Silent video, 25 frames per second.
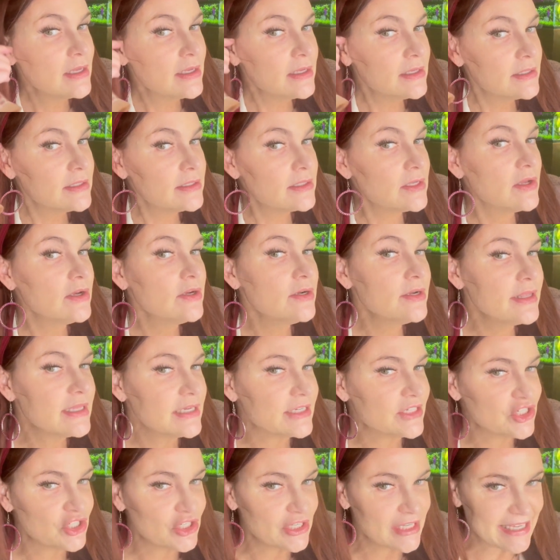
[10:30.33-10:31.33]
So under the
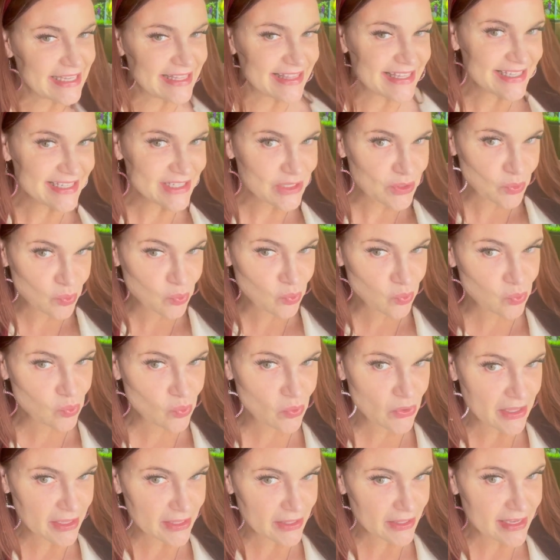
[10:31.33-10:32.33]
cheek, this
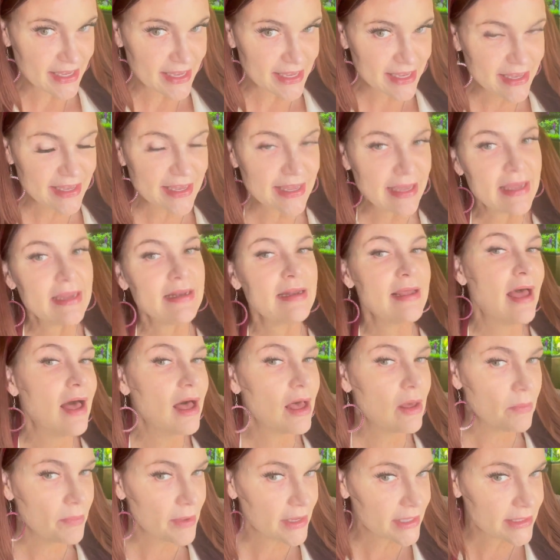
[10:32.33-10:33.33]
really can
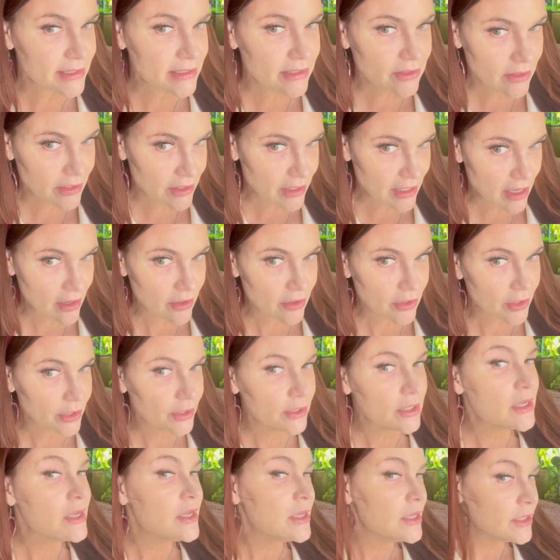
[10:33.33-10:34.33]
help us look younger.
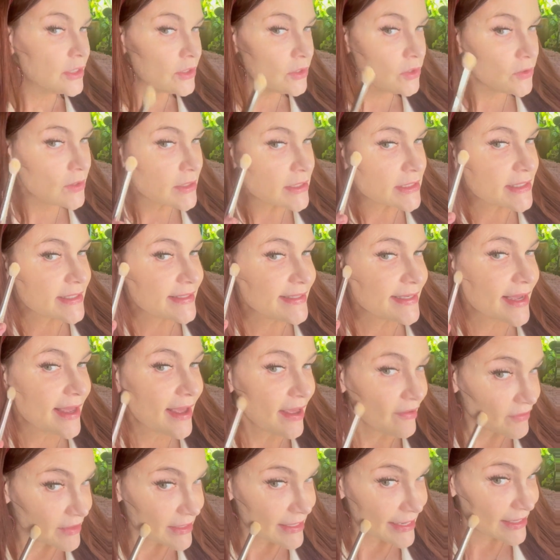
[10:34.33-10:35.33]
You can see I
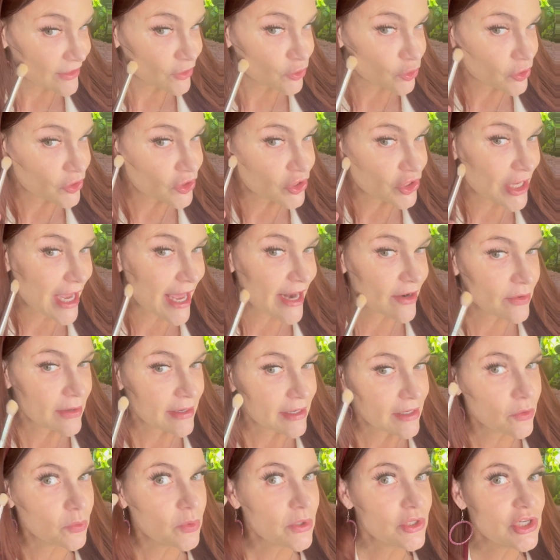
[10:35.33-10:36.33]
have a natural shadow
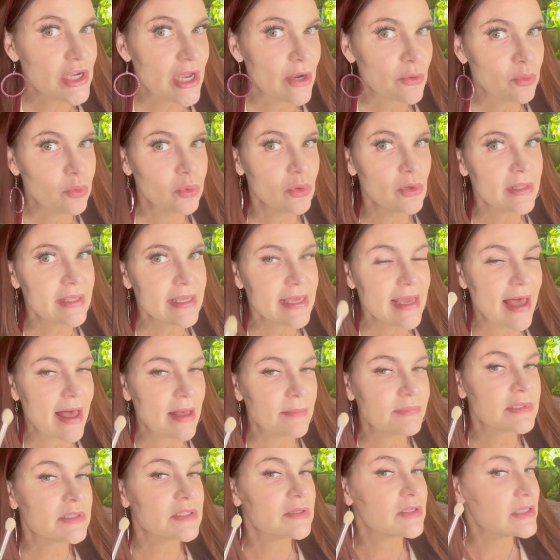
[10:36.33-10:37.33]
here, which really
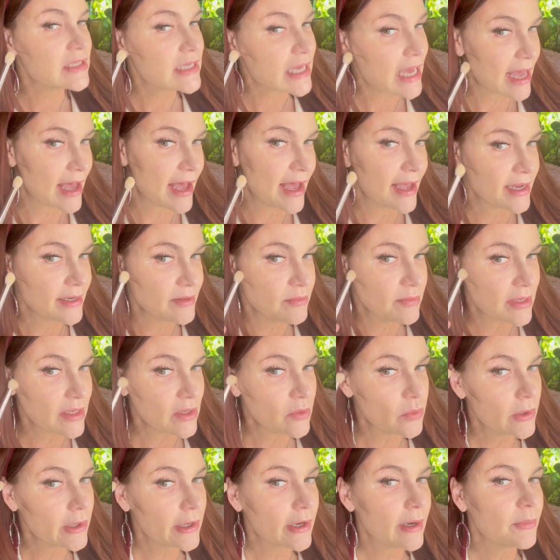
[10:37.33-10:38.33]
helps guide me
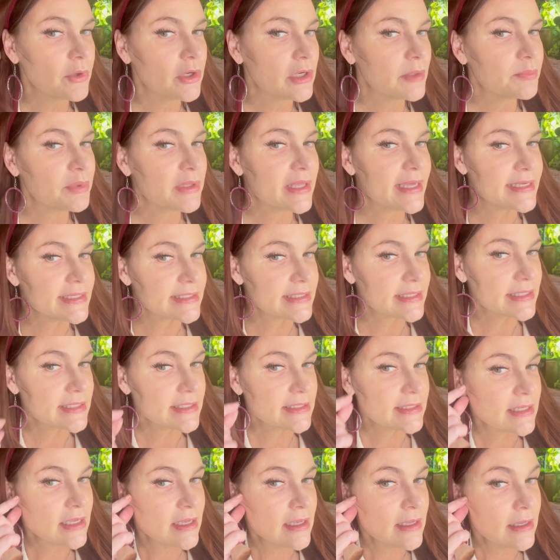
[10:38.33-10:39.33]
where I'm gonna place
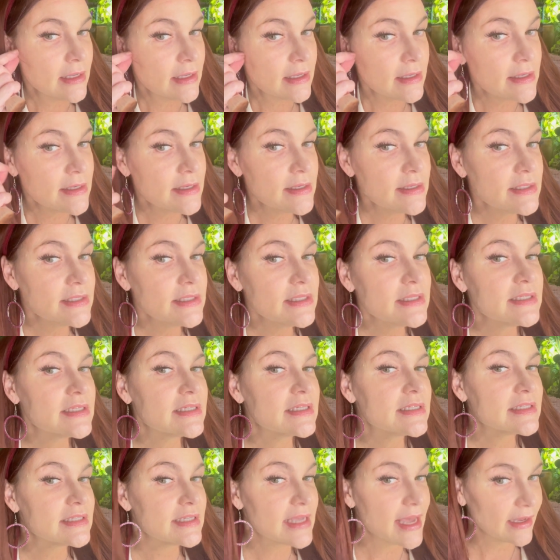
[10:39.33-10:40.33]
this. And this is
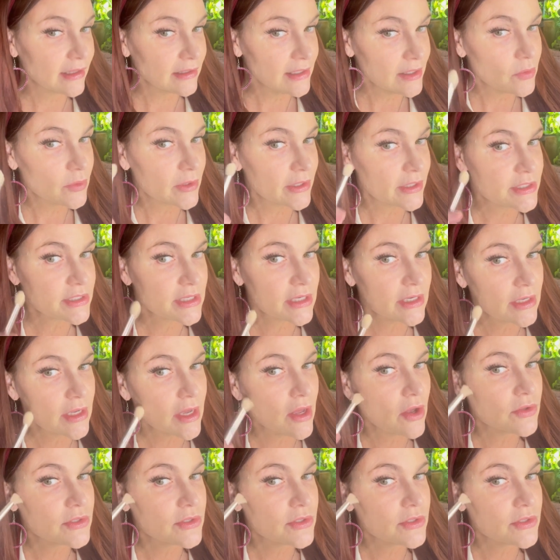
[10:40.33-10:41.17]
exactly where it's gonna go.